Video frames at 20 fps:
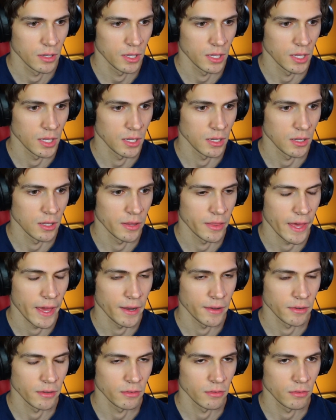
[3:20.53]
in
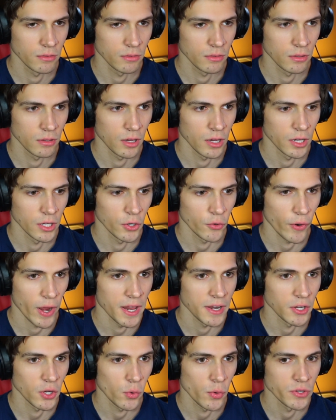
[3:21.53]
that
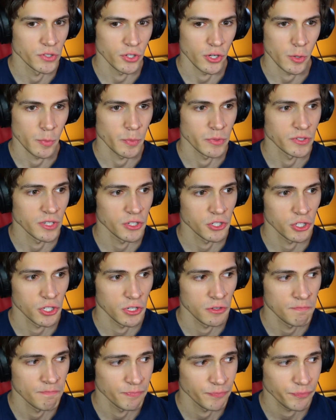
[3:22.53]
Grand Inquisitor
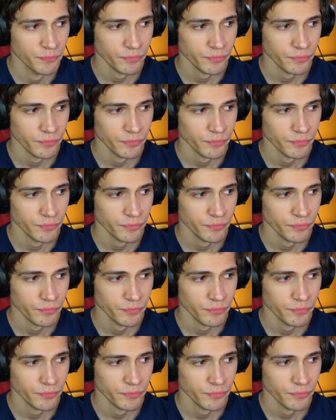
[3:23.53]
position.